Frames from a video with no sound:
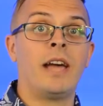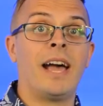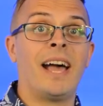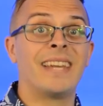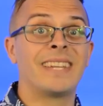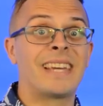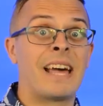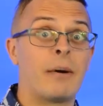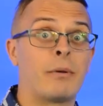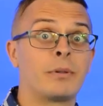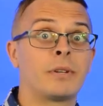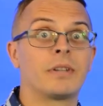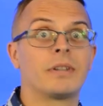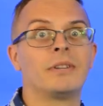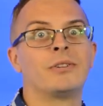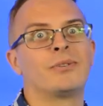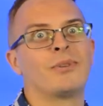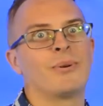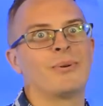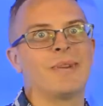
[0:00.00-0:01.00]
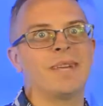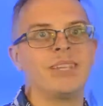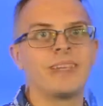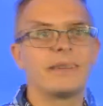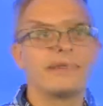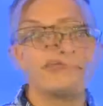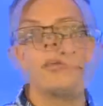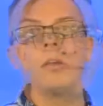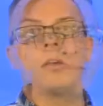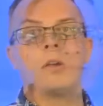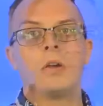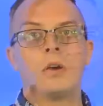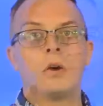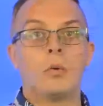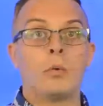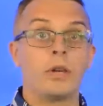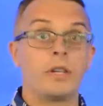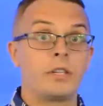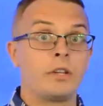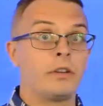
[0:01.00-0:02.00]
and how to control it.
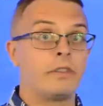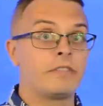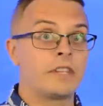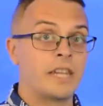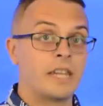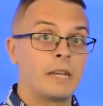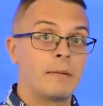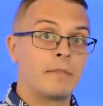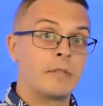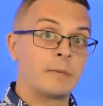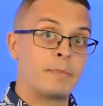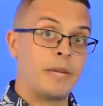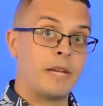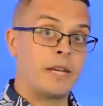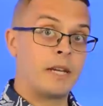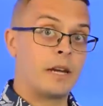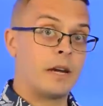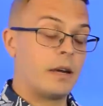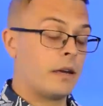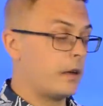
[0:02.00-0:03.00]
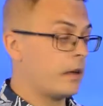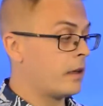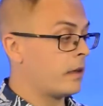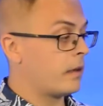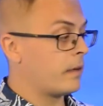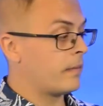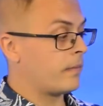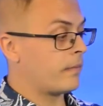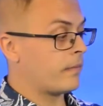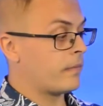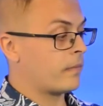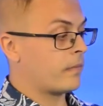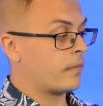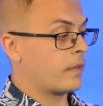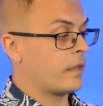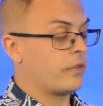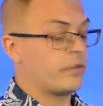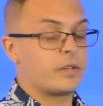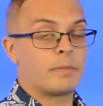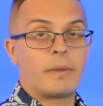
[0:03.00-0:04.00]
Once you have set up the speaker,
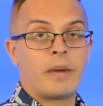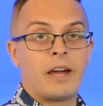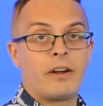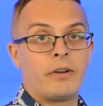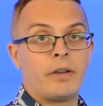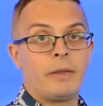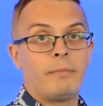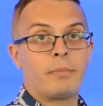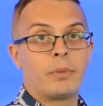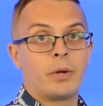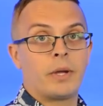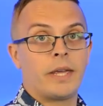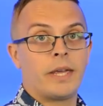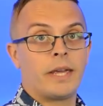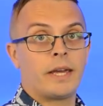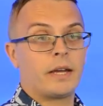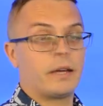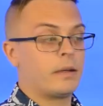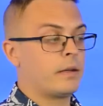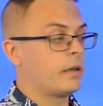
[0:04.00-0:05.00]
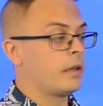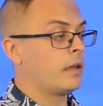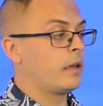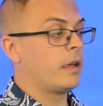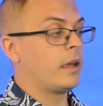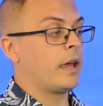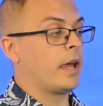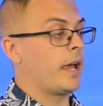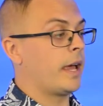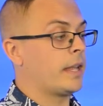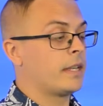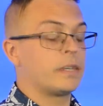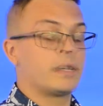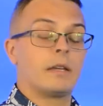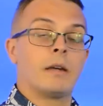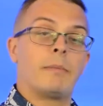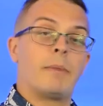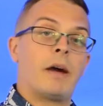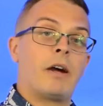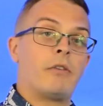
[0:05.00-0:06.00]
there is a power input here and
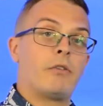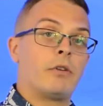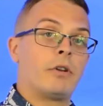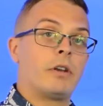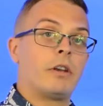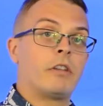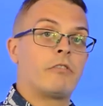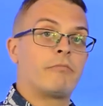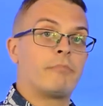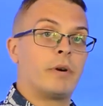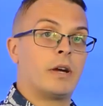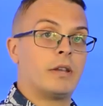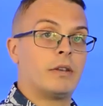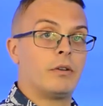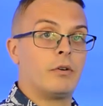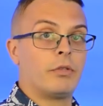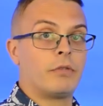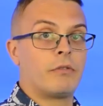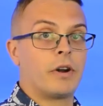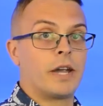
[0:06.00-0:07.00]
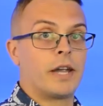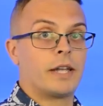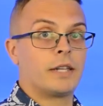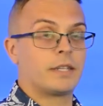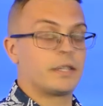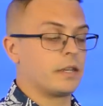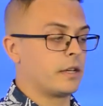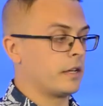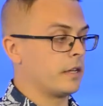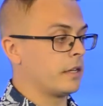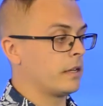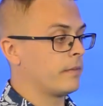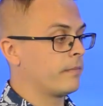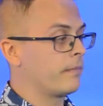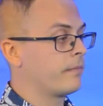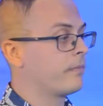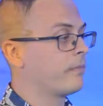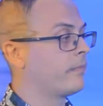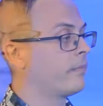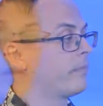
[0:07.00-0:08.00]
a power on and off button on the right hand side.
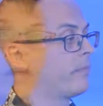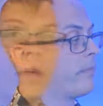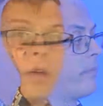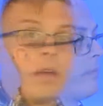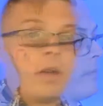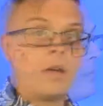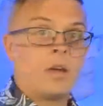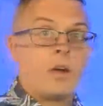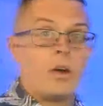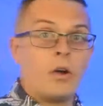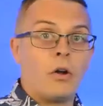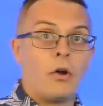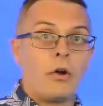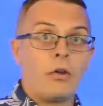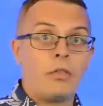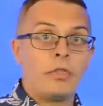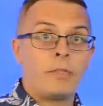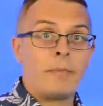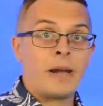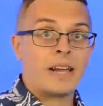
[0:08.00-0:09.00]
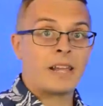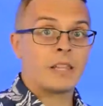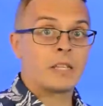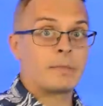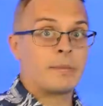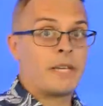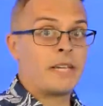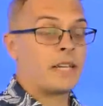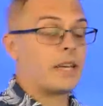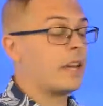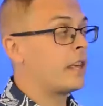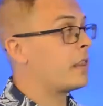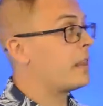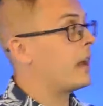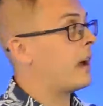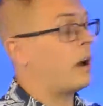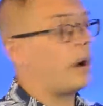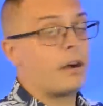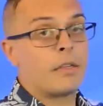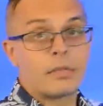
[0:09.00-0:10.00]
On the back of the speaker there
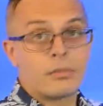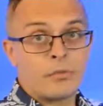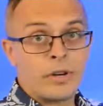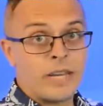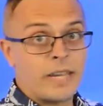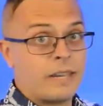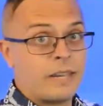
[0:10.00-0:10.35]
are three